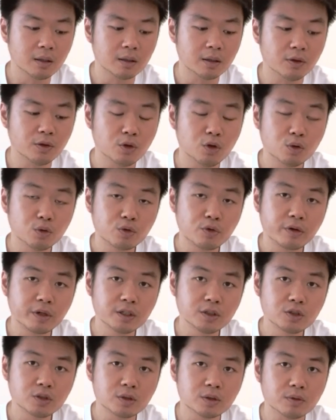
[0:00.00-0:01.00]
the
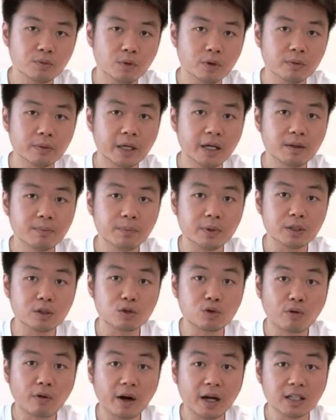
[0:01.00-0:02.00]
nutrients will then be
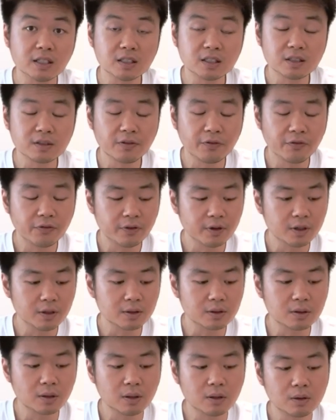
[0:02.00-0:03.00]

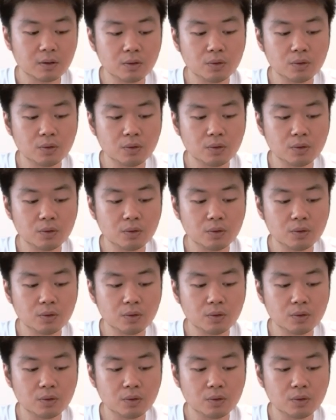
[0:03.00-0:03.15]
transferred